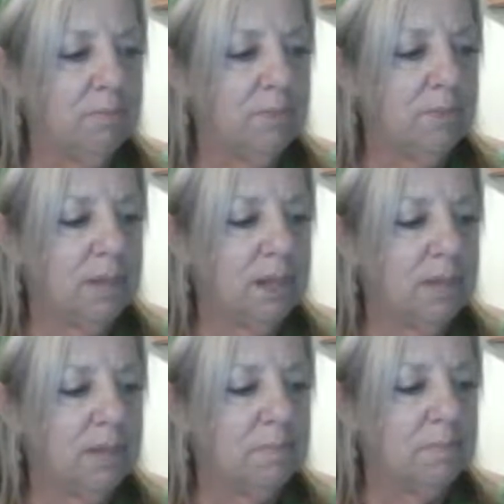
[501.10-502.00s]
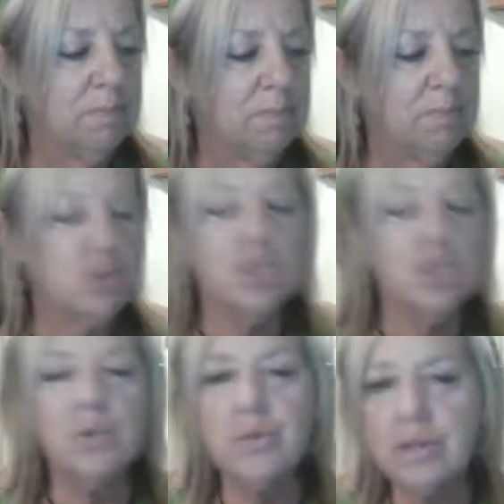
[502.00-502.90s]
Yeah,
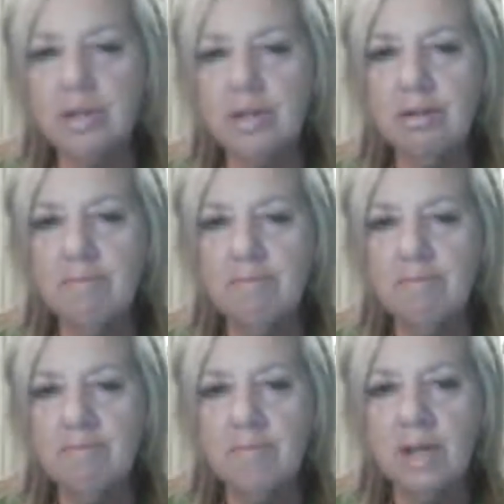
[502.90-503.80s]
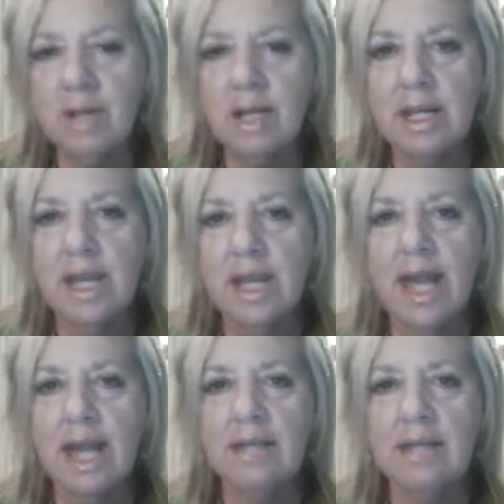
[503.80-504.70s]
children
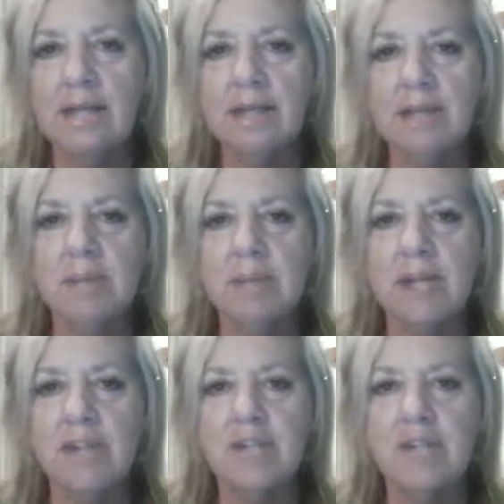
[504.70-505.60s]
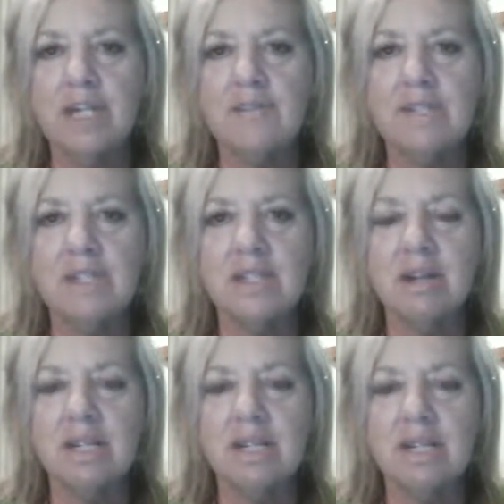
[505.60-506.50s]
can be naturally gifted
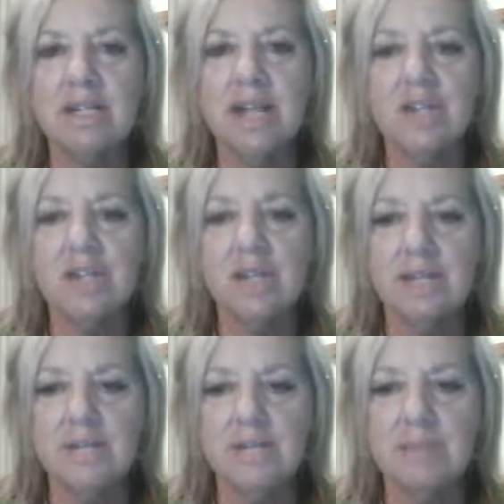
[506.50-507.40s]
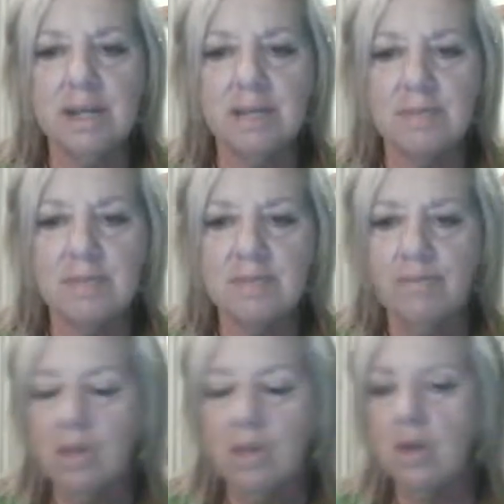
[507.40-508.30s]
psychics and naturally gifted mediums.
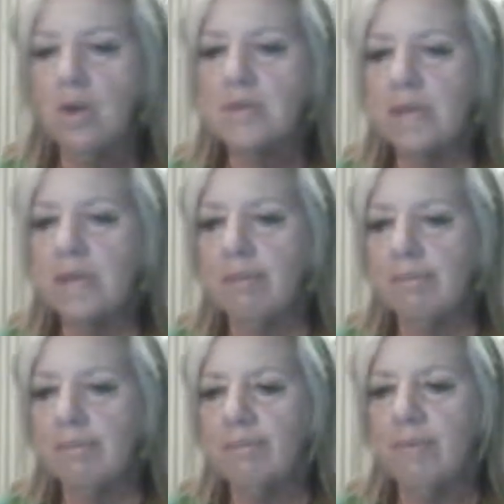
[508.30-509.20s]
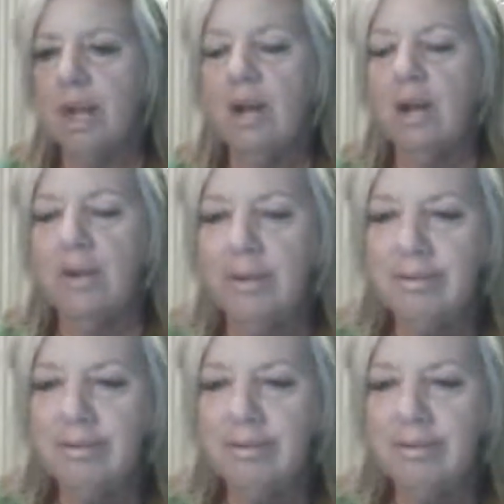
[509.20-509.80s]
Who's that? Hello.